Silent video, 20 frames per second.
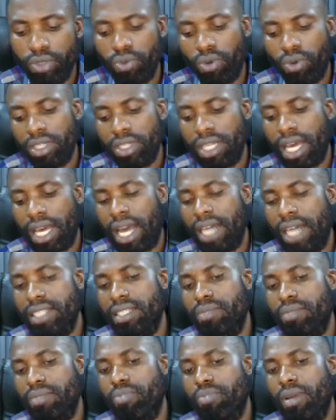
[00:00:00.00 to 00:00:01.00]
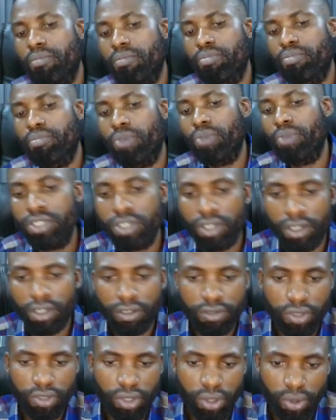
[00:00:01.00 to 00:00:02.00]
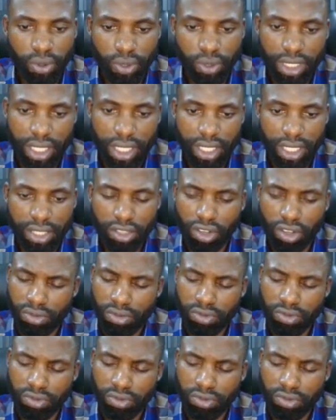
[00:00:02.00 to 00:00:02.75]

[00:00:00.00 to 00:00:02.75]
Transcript: What are the pain points of your readers?